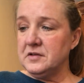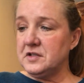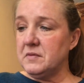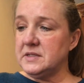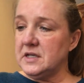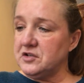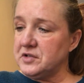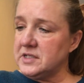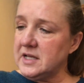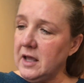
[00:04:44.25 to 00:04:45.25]
So it's
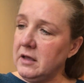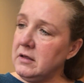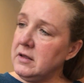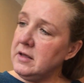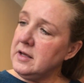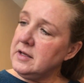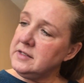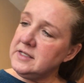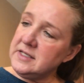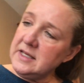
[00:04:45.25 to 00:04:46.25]
interesting
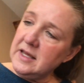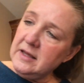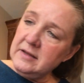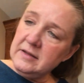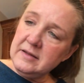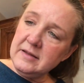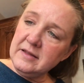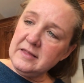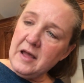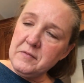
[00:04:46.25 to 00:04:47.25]
to see. I
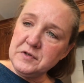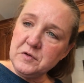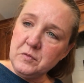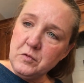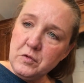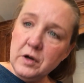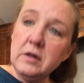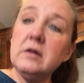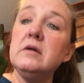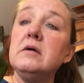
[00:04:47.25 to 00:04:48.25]
think that one's a whorl.
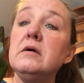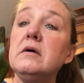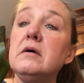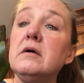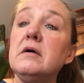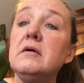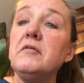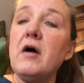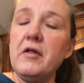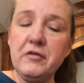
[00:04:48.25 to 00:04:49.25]

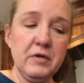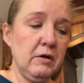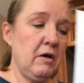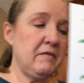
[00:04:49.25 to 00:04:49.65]
All three are